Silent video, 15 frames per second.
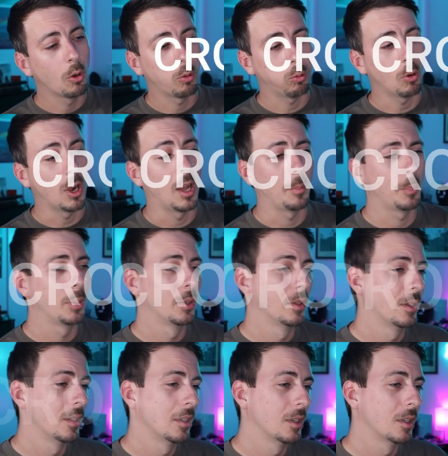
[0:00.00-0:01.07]
crop
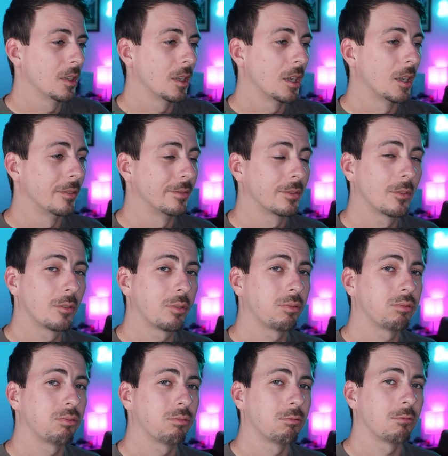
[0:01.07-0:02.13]
of
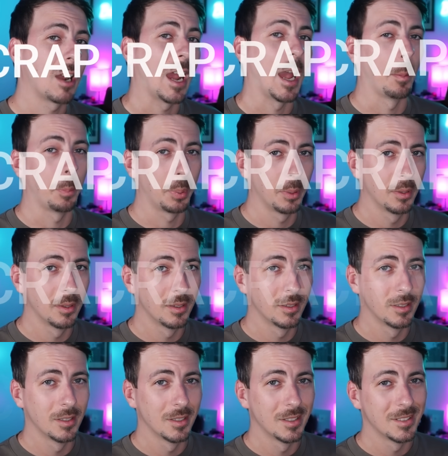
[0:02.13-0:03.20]
crap
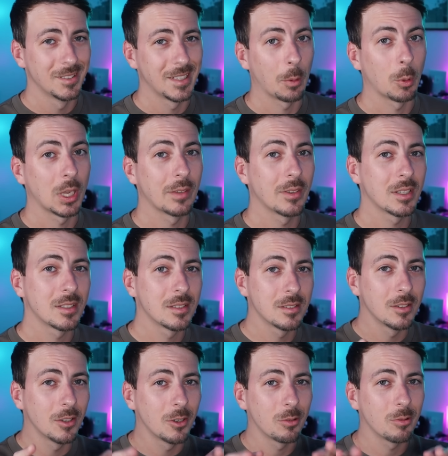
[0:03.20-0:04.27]
that will give us
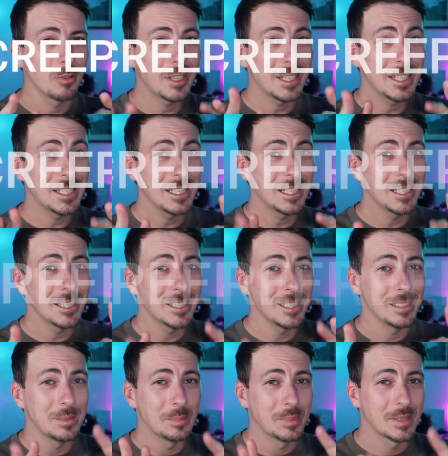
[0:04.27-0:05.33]
the
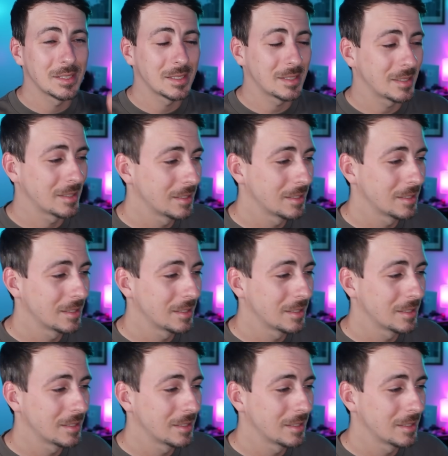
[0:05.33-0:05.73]
creeps.